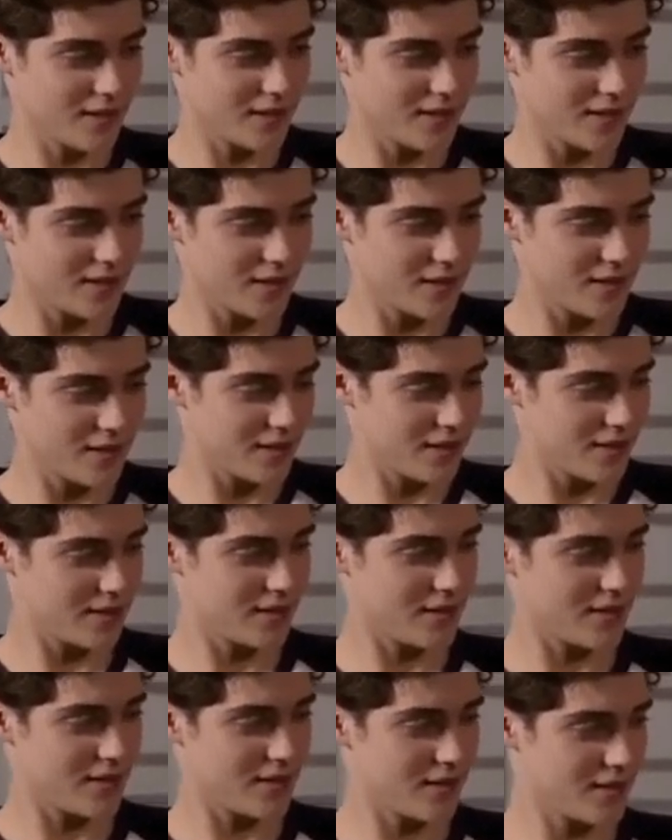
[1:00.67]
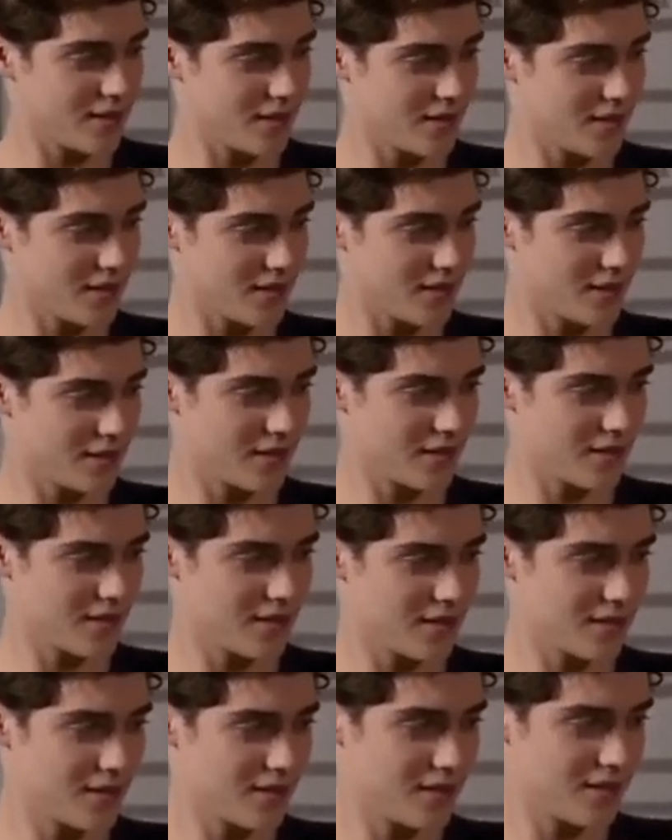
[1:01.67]

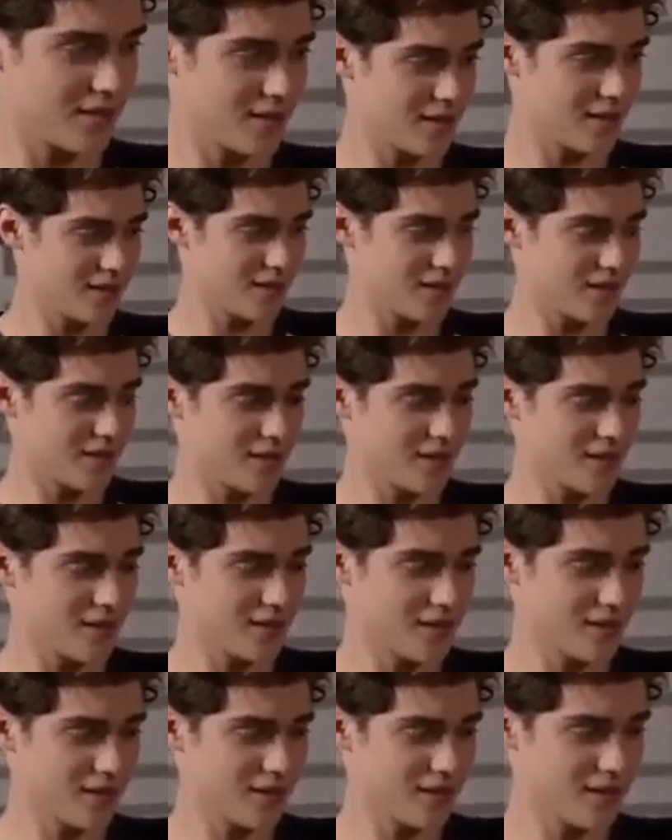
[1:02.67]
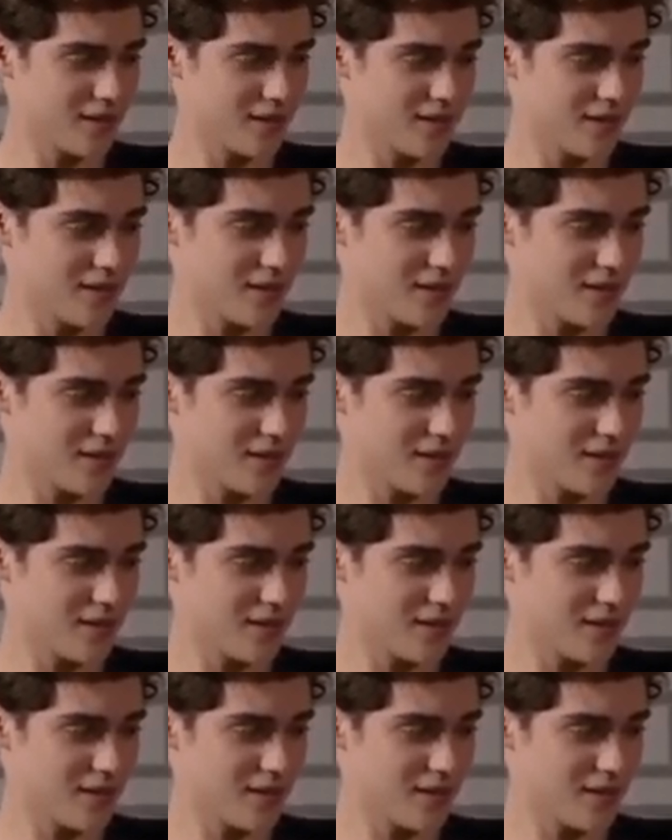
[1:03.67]
The person shown says nothing.